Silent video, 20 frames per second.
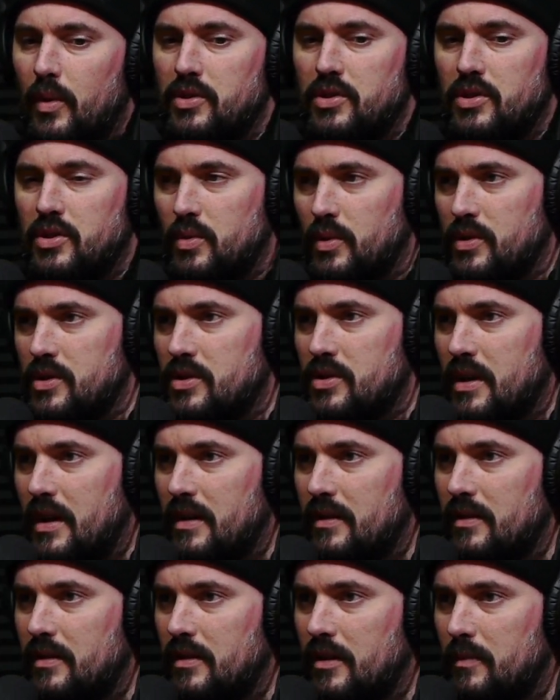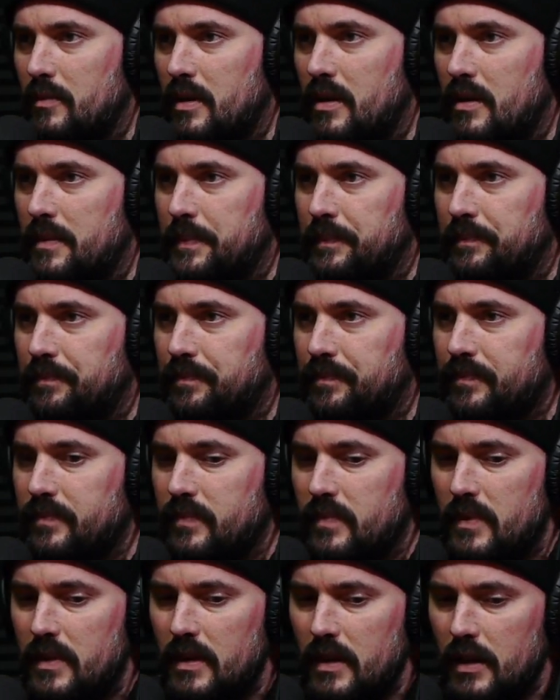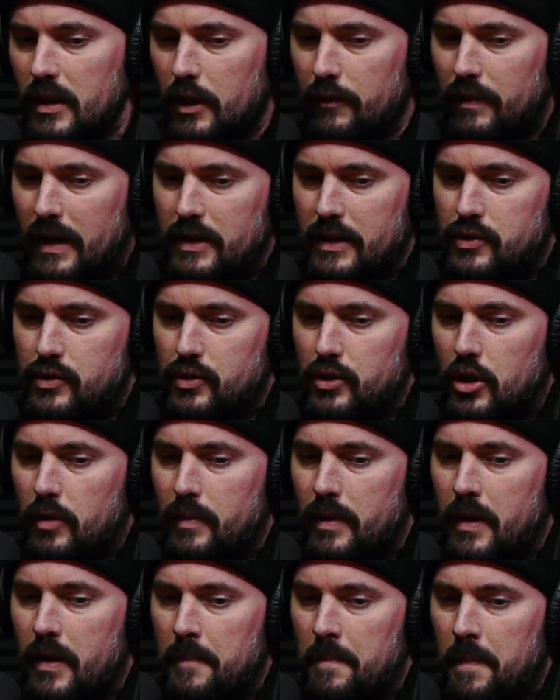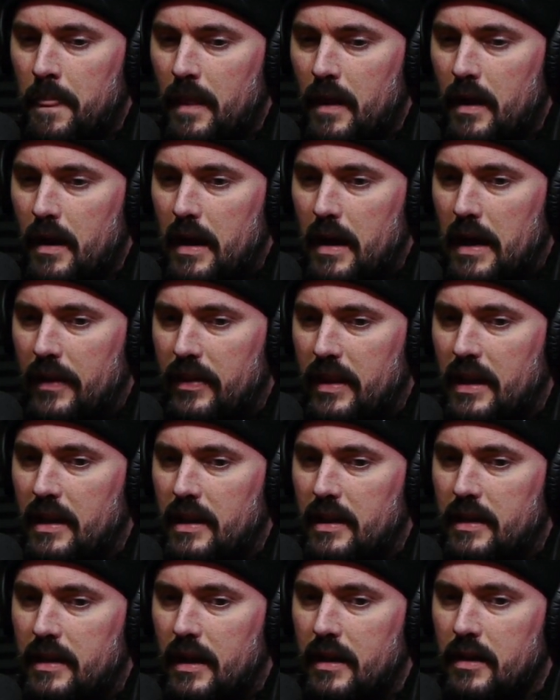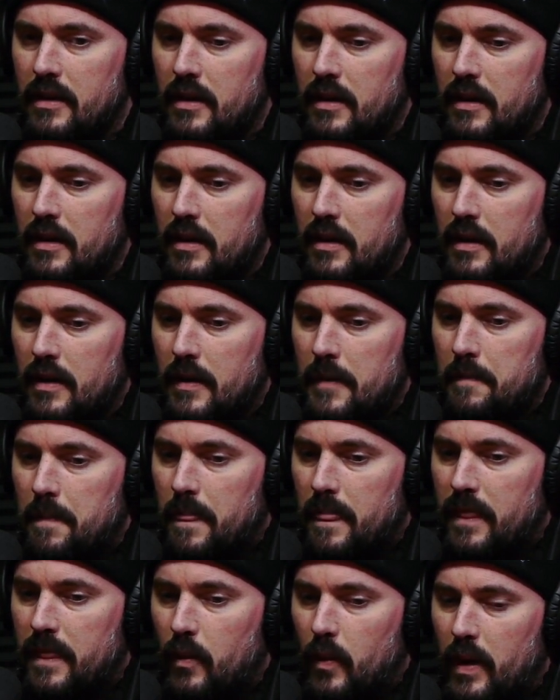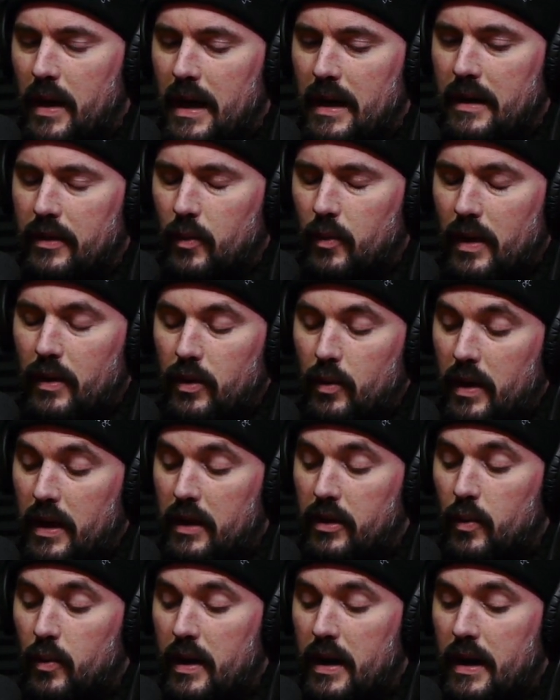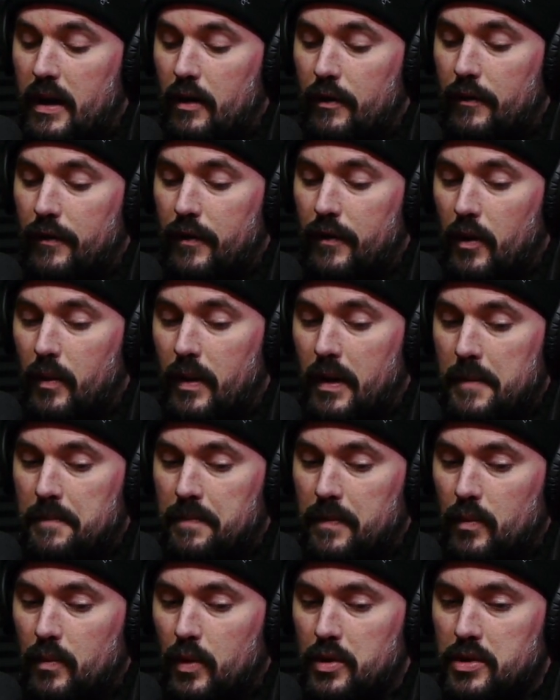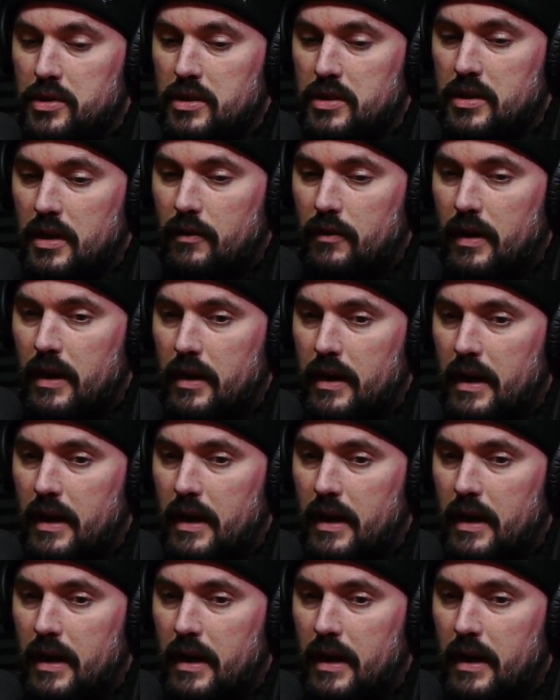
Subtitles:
What's it to understand? You mean you've had trauma, and at the end of the day, the way I got through it was to say,